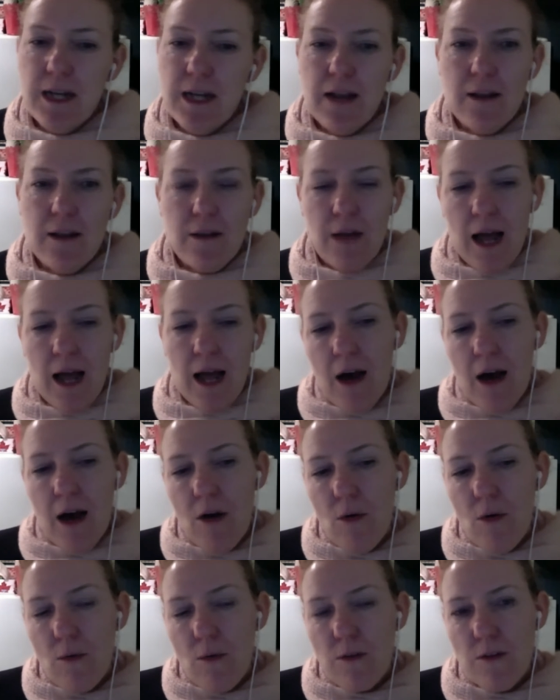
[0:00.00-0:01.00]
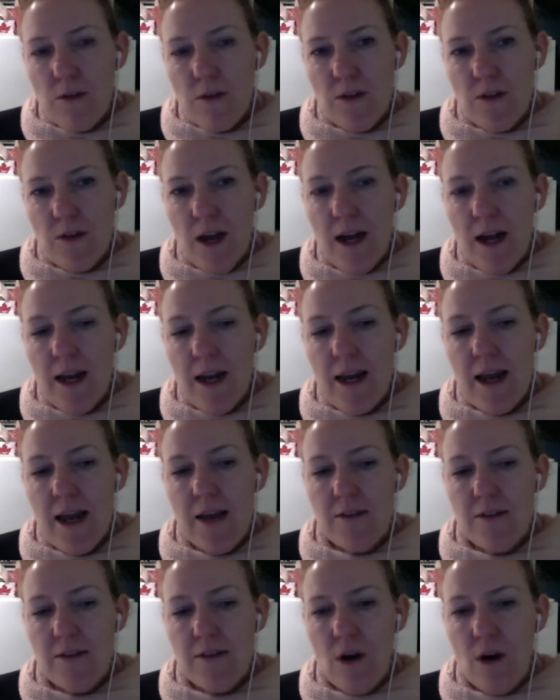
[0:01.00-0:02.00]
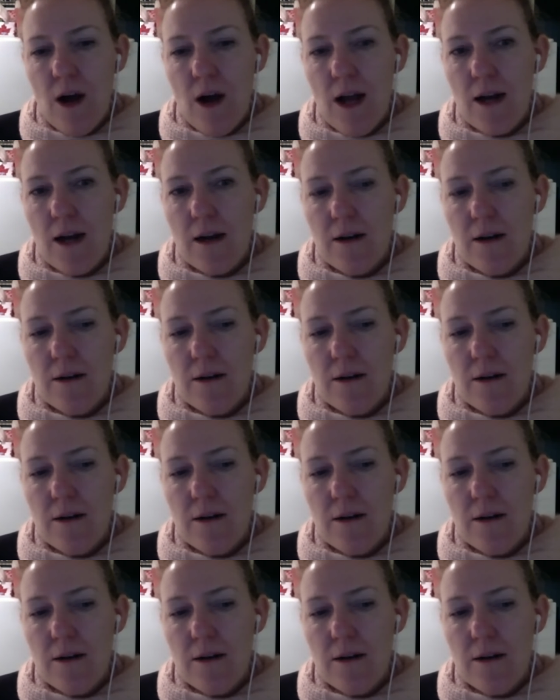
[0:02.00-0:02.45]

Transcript: And how society has not